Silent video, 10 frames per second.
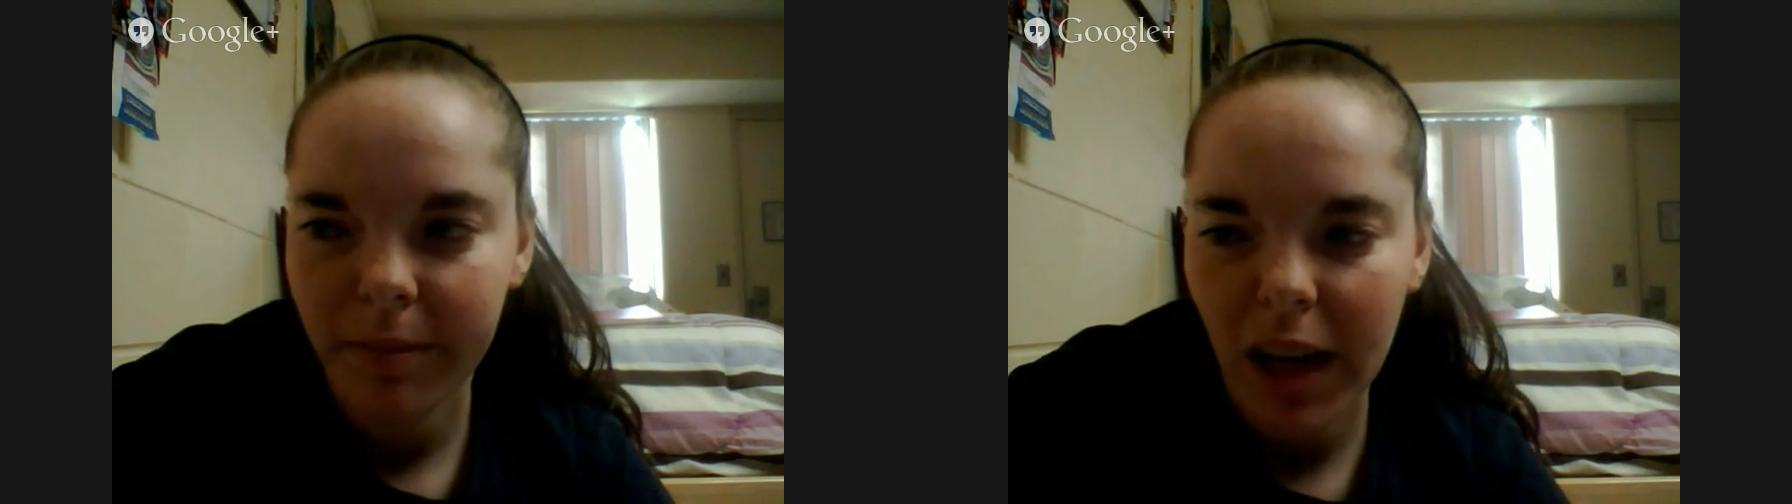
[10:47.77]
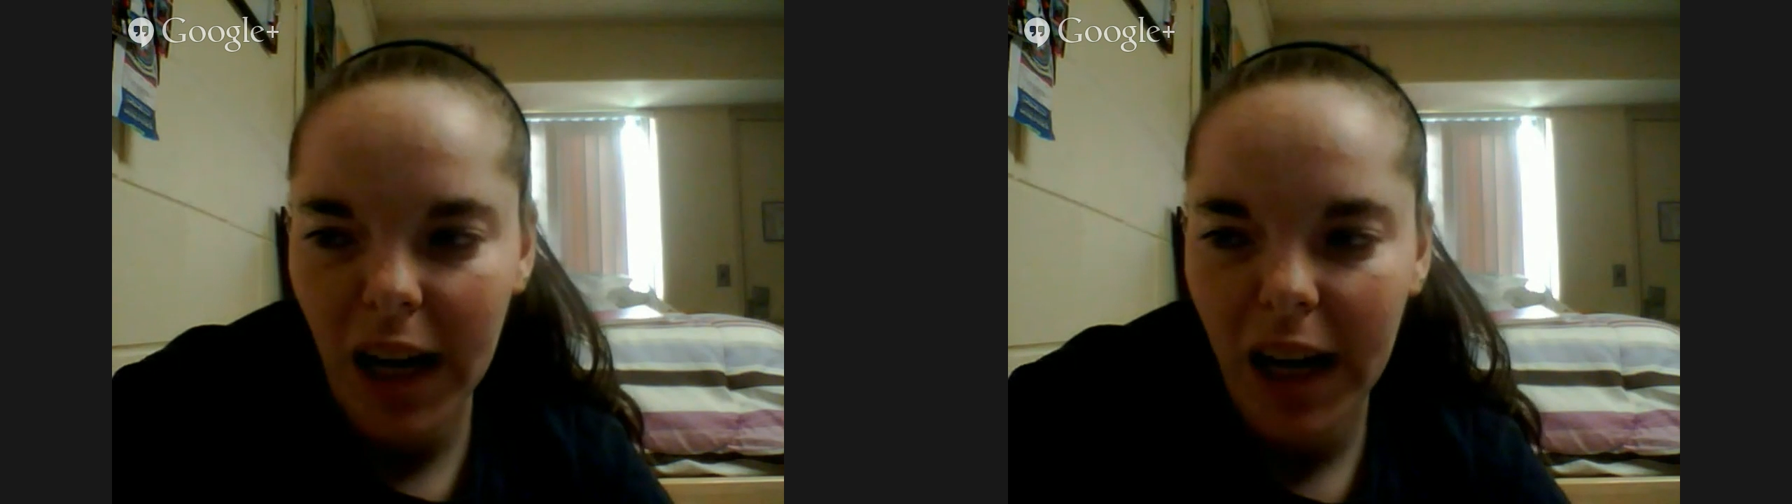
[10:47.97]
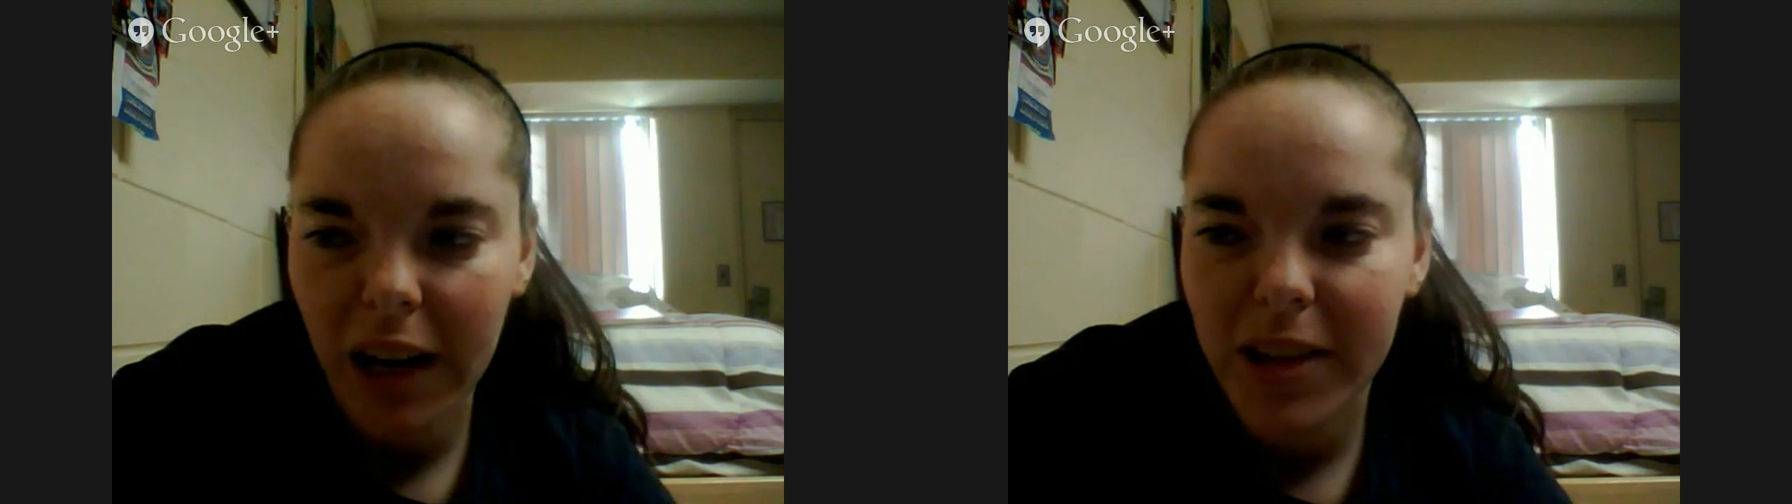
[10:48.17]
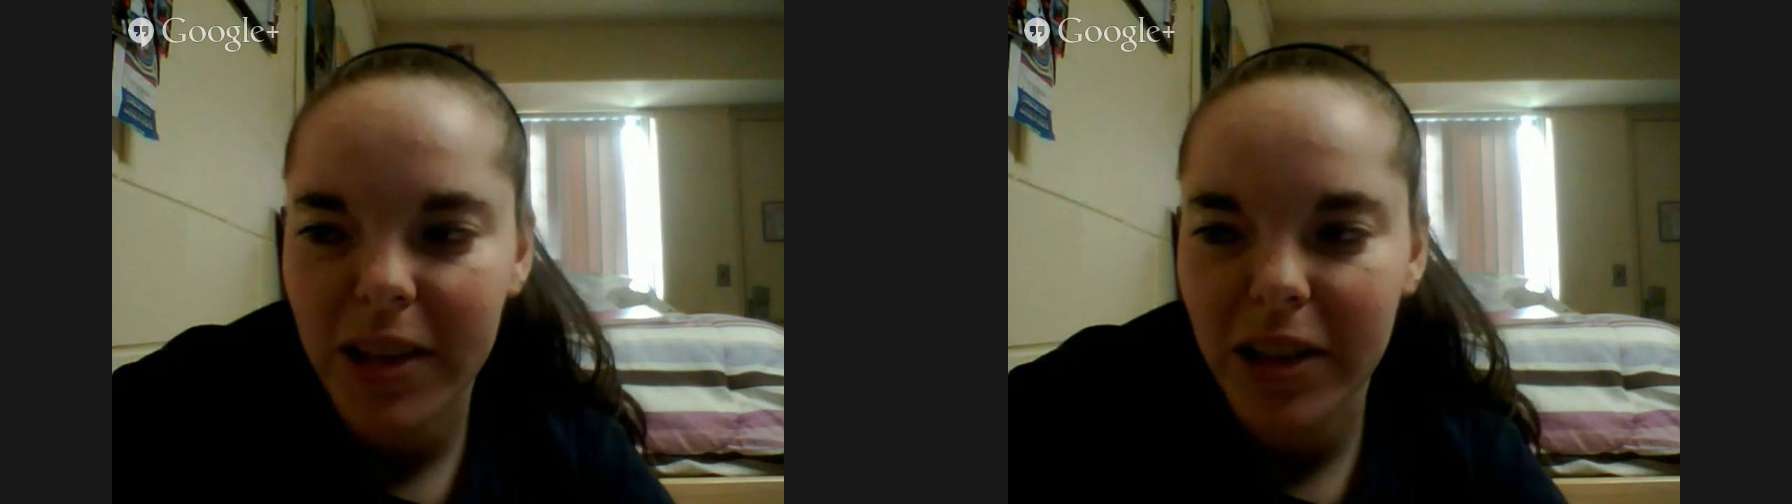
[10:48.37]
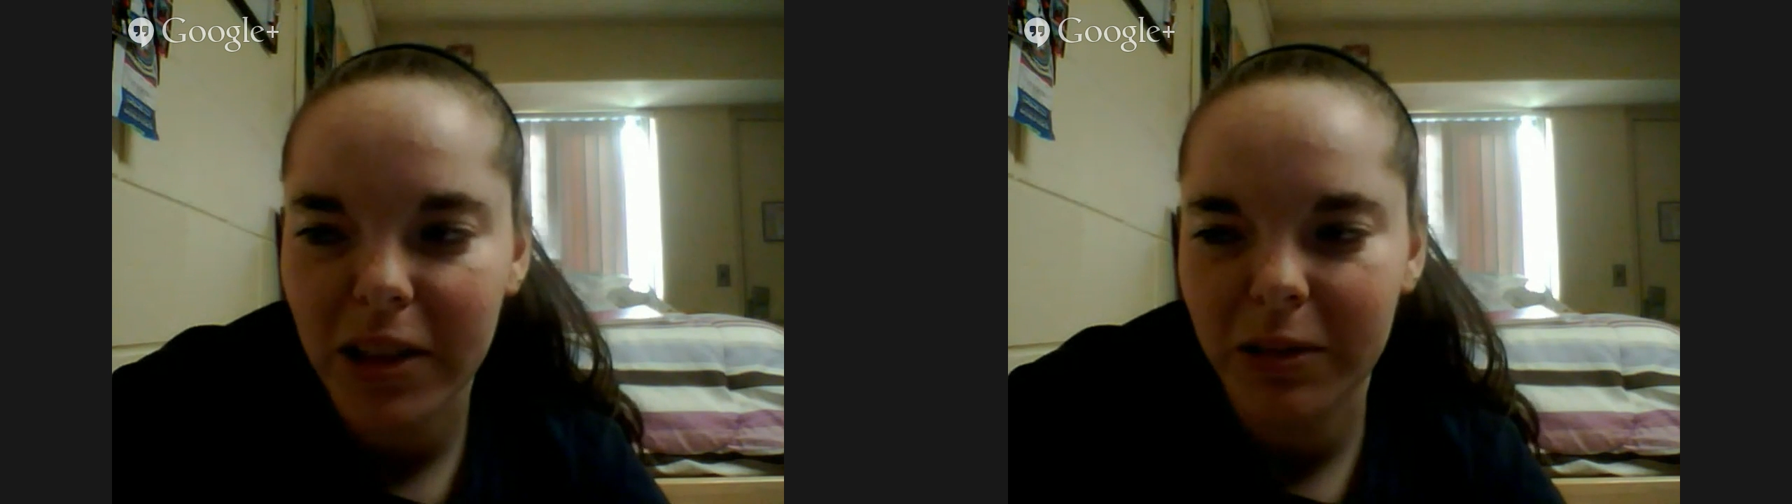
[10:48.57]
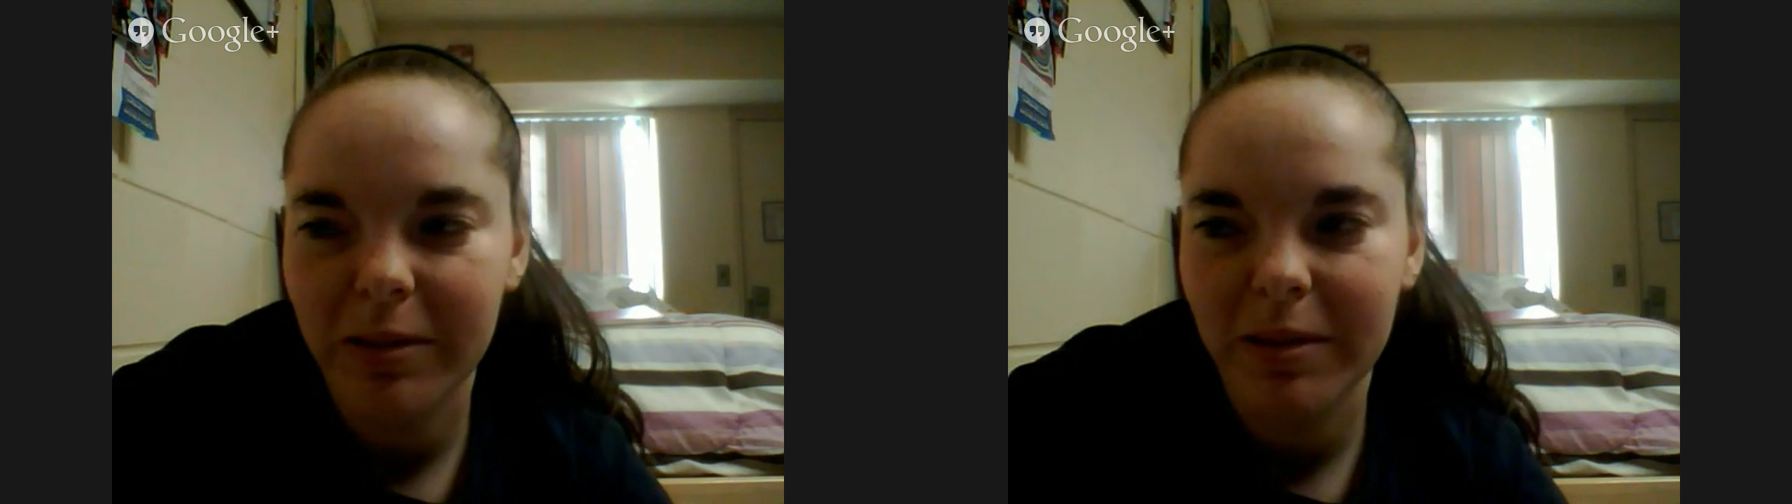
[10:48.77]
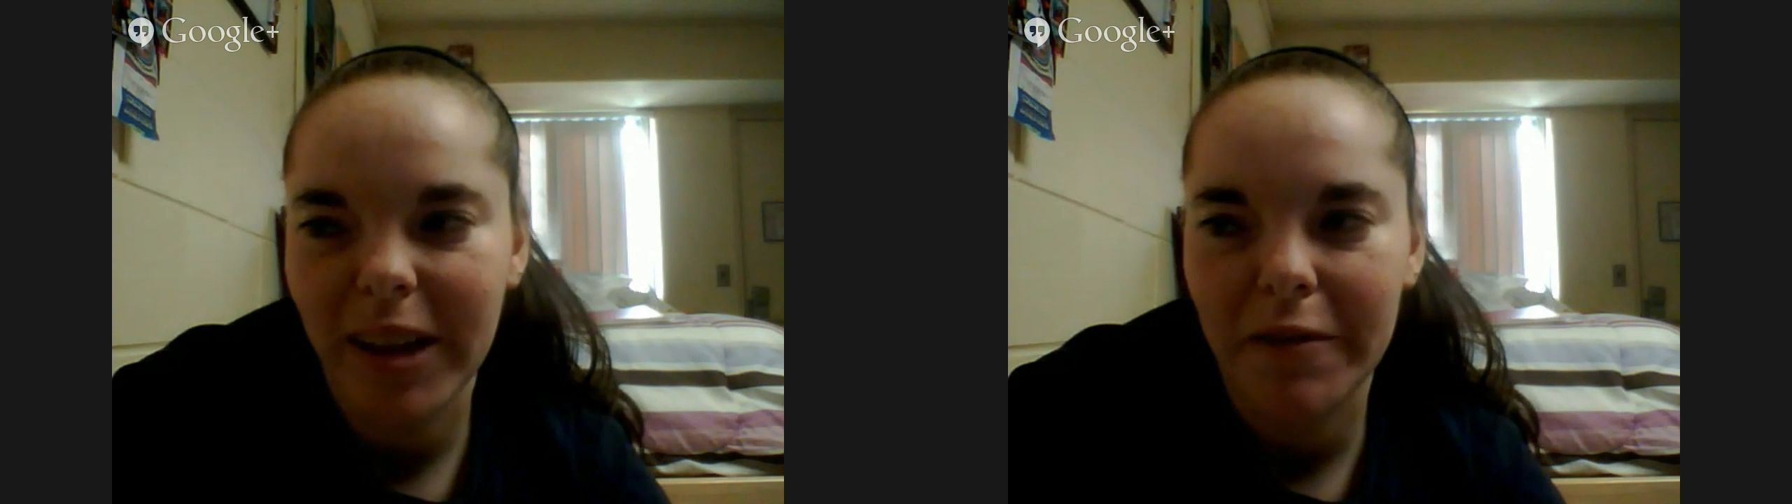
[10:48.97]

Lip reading: I